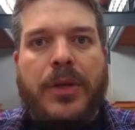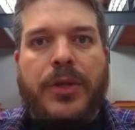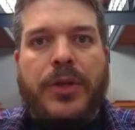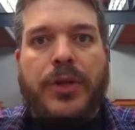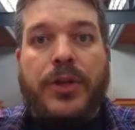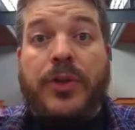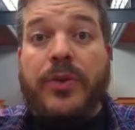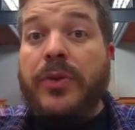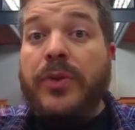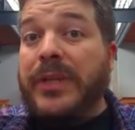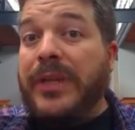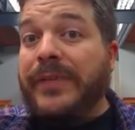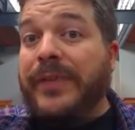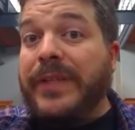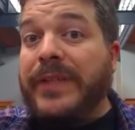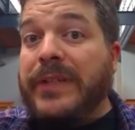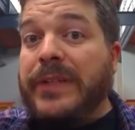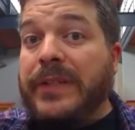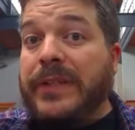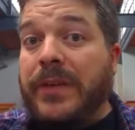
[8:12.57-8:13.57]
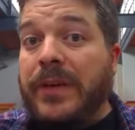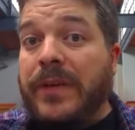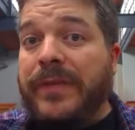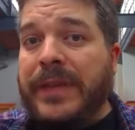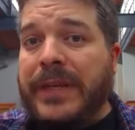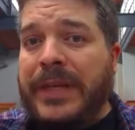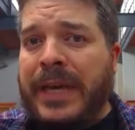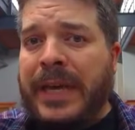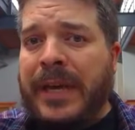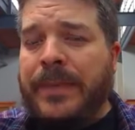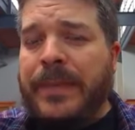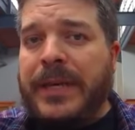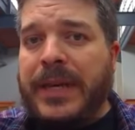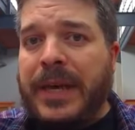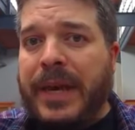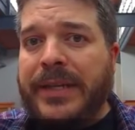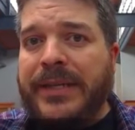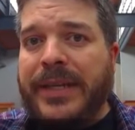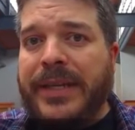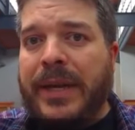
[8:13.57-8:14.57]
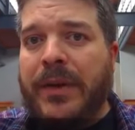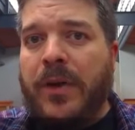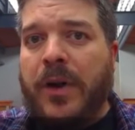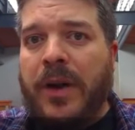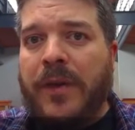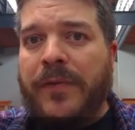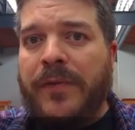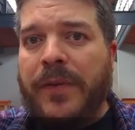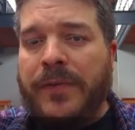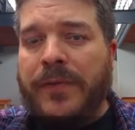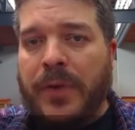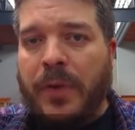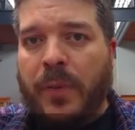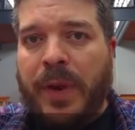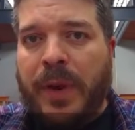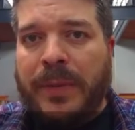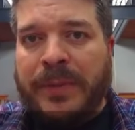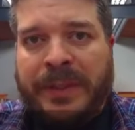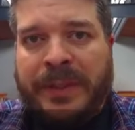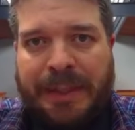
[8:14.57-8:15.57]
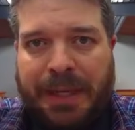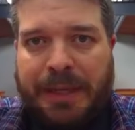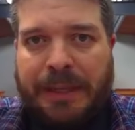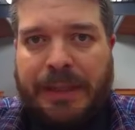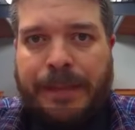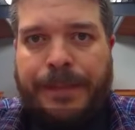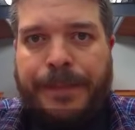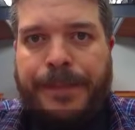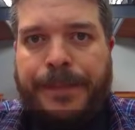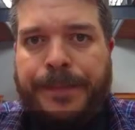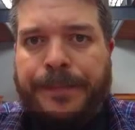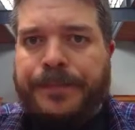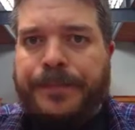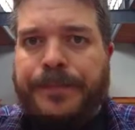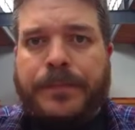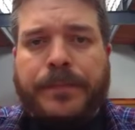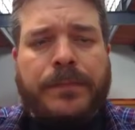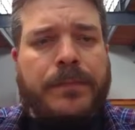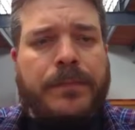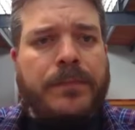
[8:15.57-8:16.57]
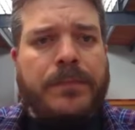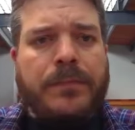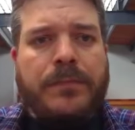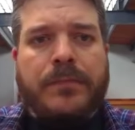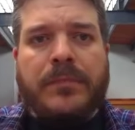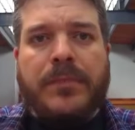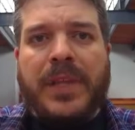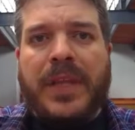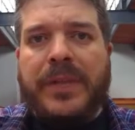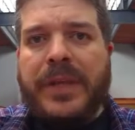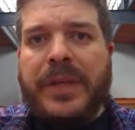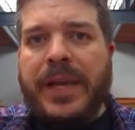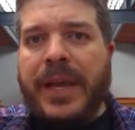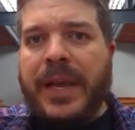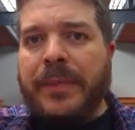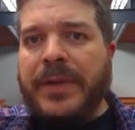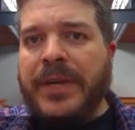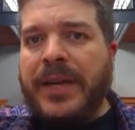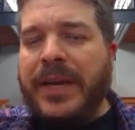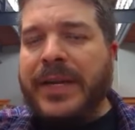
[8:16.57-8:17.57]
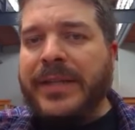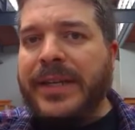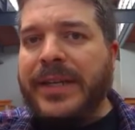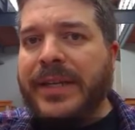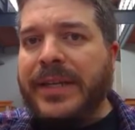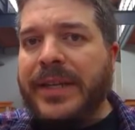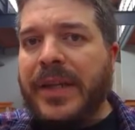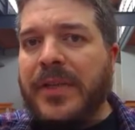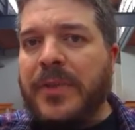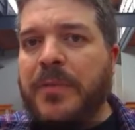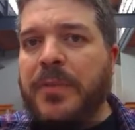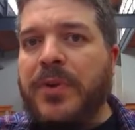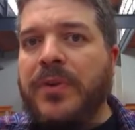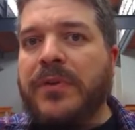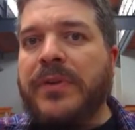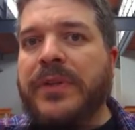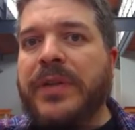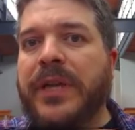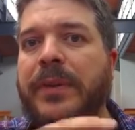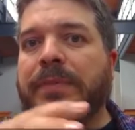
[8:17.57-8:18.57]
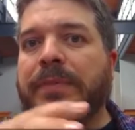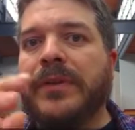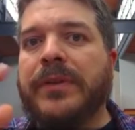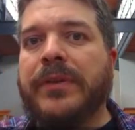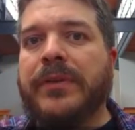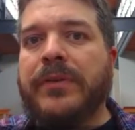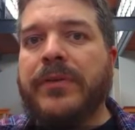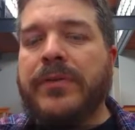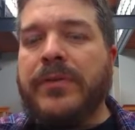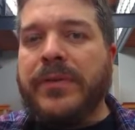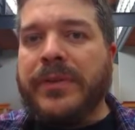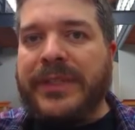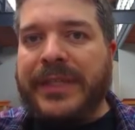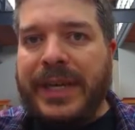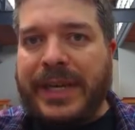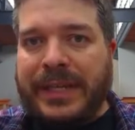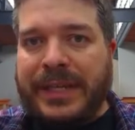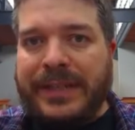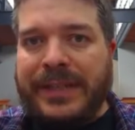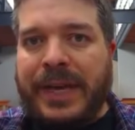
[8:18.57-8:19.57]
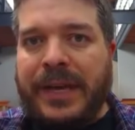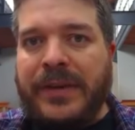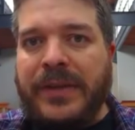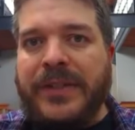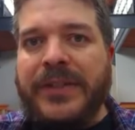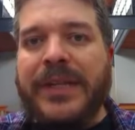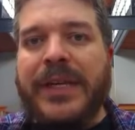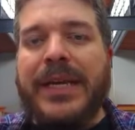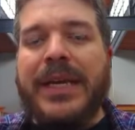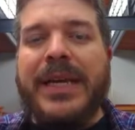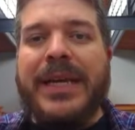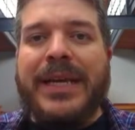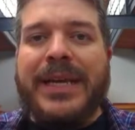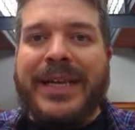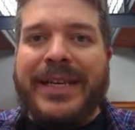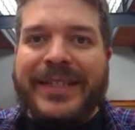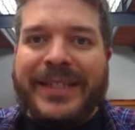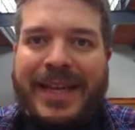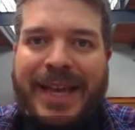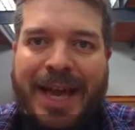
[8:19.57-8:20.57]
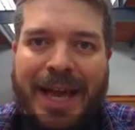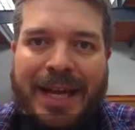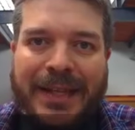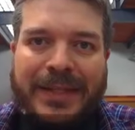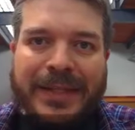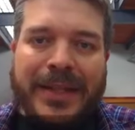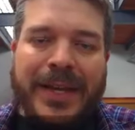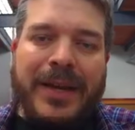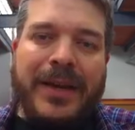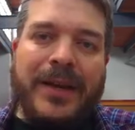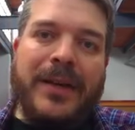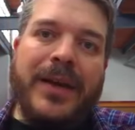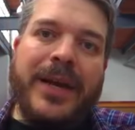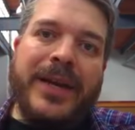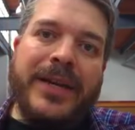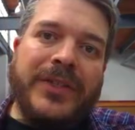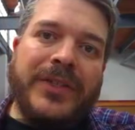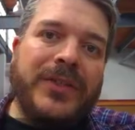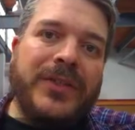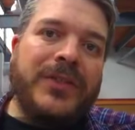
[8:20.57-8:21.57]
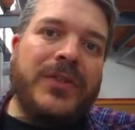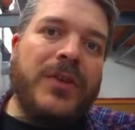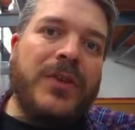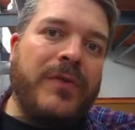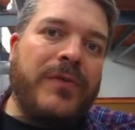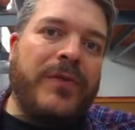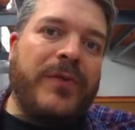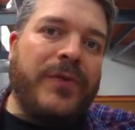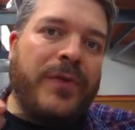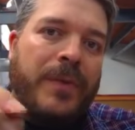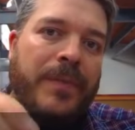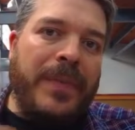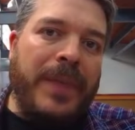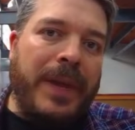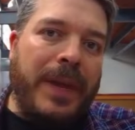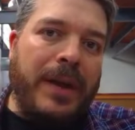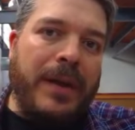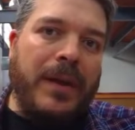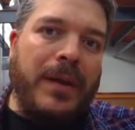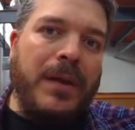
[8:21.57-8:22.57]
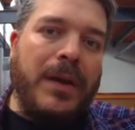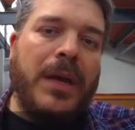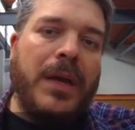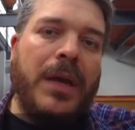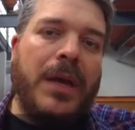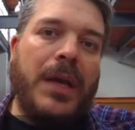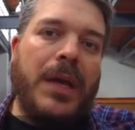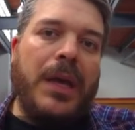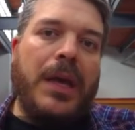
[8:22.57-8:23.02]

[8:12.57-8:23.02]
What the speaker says: you don't even serve the AMP content off of your website. The AMP content gets pulled up to Google's data centers, is cached there, and is served from there.